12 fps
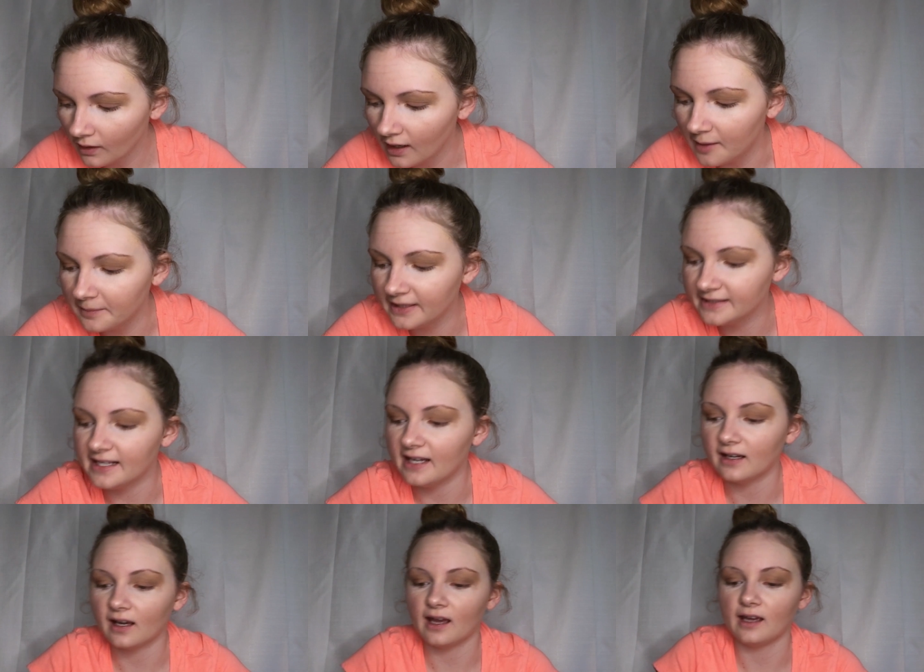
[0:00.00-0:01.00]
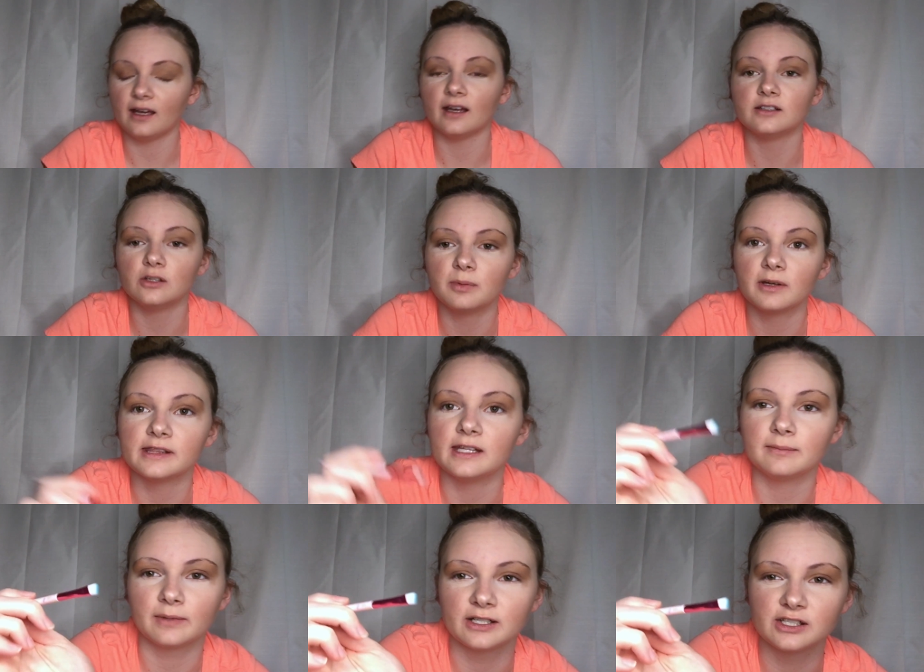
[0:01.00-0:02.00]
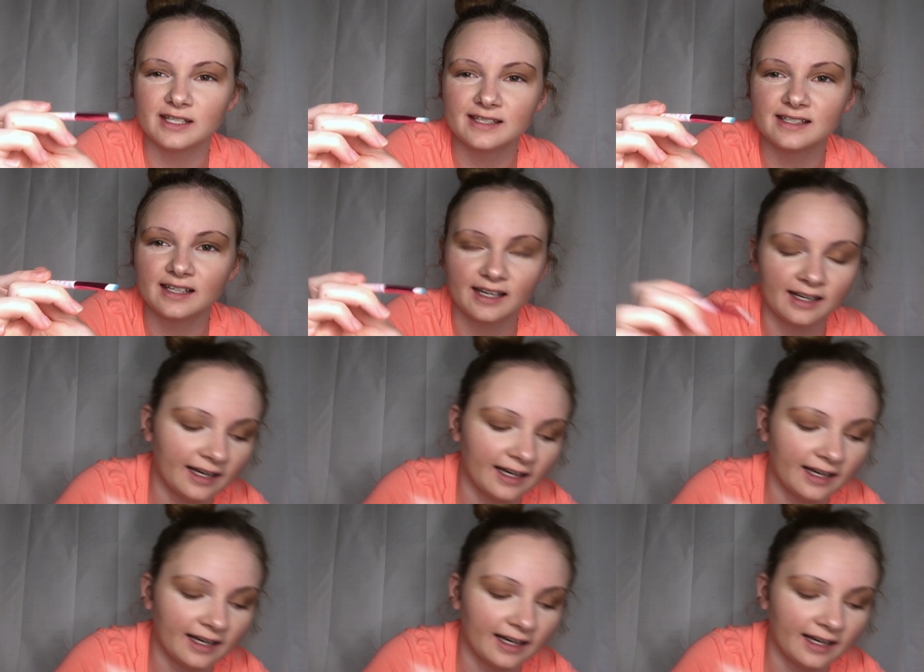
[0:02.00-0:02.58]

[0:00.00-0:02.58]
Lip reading: I'm going to take a super thin brush. This is like an